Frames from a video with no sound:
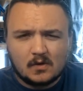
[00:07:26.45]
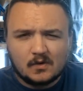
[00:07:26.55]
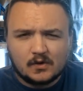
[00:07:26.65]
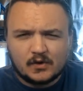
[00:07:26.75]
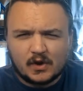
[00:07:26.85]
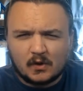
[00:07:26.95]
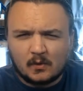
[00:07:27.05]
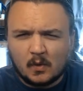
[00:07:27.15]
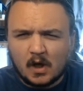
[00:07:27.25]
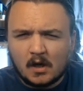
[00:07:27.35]
So
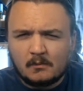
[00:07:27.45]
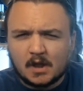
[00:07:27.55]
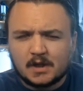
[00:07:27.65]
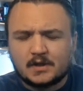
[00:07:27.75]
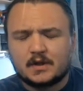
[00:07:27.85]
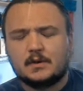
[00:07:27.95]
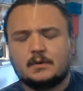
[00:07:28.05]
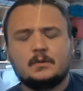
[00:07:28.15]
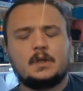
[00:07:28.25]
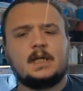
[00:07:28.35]
what I might
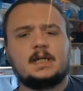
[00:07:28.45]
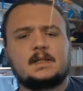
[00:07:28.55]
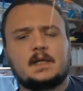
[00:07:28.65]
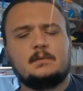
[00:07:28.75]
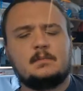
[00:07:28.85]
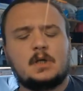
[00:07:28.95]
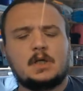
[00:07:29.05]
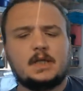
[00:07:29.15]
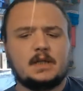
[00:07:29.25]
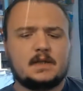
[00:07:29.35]
do is I
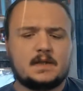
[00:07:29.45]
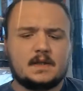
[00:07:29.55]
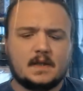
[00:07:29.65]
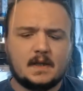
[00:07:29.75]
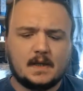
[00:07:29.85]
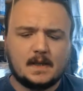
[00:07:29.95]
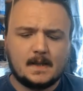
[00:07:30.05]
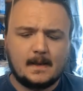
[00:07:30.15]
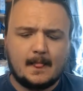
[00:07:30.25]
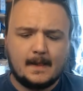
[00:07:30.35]
might
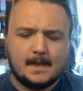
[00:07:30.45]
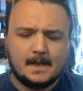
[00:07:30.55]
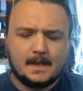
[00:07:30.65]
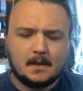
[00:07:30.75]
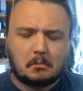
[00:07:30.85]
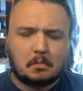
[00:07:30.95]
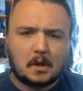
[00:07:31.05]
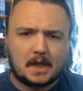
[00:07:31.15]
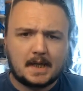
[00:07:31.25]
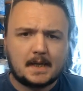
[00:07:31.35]

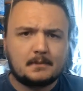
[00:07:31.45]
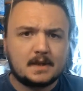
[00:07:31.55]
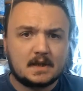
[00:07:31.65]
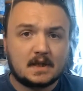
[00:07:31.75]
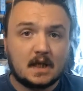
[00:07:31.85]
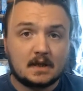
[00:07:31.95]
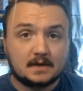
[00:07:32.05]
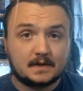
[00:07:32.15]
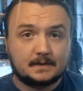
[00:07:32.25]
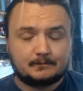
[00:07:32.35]
break it up into
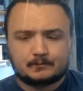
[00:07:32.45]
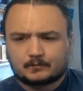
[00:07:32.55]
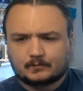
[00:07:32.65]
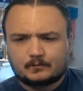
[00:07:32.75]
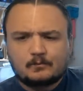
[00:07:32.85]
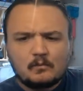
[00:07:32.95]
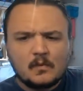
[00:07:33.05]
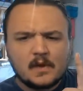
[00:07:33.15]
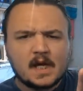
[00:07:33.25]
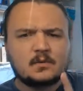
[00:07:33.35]
colours.
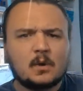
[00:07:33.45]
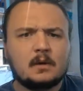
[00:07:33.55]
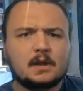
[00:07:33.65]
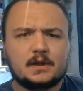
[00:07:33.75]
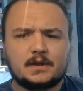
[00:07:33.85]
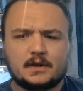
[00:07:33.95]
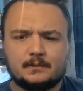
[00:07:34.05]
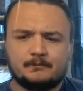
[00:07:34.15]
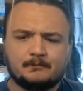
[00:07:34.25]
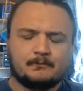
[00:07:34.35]
That's what I'm going to do.
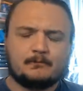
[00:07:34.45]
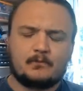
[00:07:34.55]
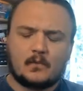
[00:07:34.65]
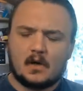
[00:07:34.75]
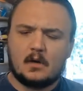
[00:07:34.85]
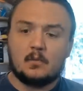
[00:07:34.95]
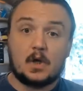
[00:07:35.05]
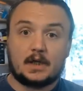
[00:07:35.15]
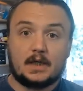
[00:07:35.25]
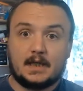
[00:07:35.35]
I'm
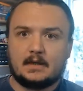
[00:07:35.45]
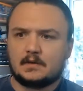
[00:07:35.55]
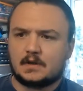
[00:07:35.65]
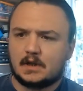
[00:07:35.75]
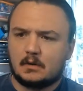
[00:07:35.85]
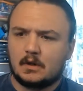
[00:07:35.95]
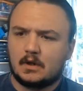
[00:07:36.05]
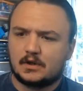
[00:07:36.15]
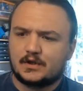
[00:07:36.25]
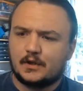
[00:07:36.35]
working it out as I go along.
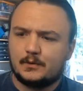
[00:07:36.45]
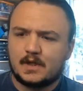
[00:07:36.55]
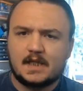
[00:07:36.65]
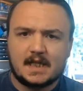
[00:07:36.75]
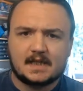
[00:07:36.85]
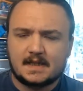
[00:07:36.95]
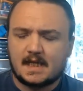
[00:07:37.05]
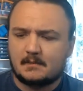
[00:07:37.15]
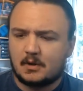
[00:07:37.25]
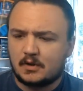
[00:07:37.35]
So the next
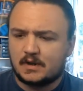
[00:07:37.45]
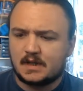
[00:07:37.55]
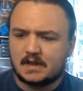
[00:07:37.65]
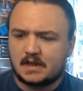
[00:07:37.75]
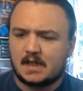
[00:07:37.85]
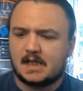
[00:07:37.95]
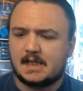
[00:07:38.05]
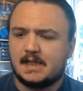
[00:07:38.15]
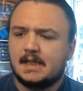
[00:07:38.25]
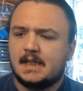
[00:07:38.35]
step on this guy
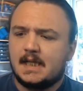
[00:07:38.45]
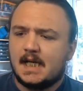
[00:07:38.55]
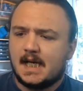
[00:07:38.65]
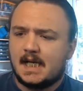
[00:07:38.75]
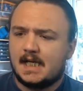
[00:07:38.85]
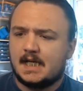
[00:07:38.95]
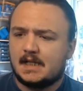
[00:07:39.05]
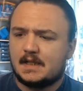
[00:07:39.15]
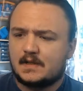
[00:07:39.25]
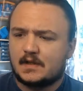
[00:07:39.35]

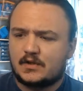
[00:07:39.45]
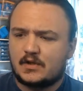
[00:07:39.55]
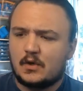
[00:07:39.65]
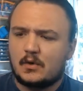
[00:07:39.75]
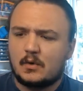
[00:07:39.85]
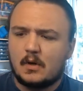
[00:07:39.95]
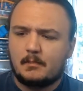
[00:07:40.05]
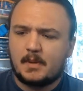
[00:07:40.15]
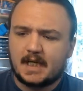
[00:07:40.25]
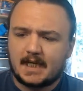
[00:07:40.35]
is to
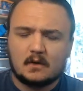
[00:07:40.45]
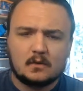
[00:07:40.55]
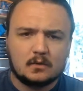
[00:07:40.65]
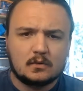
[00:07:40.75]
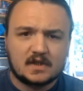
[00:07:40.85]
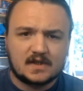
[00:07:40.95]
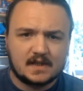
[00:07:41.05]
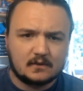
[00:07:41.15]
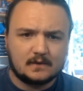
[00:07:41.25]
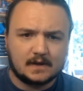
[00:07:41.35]
pick out all the
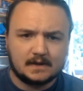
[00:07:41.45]
silver.